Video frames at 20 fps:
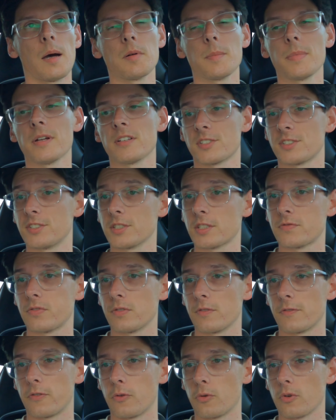I'm about
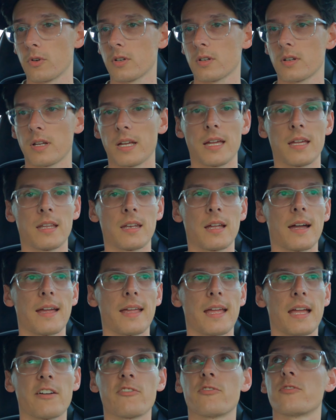6'4" and
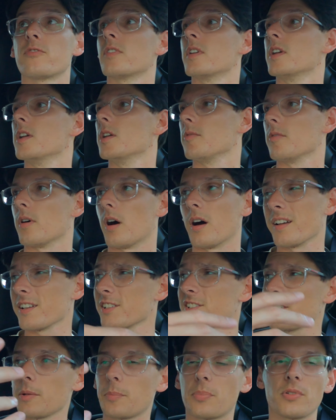I have
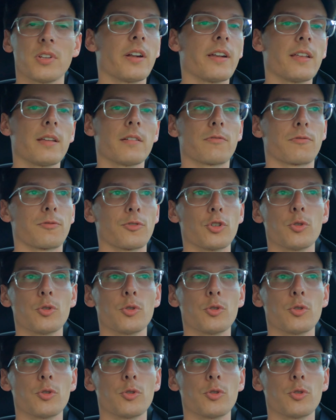honestly plenty of